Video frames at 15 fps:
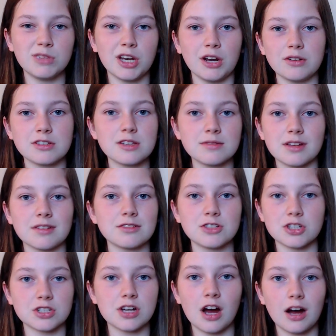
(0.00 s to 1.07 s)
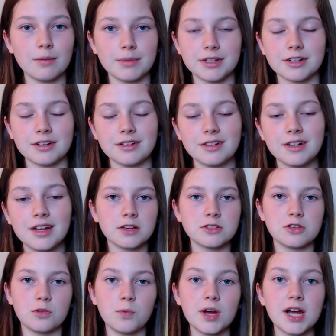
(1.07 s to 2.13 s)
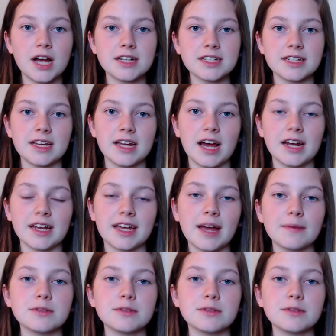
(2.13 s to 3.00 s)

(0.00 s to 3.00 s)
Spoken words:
sometimes just can't be done. So the way I did it, and I kept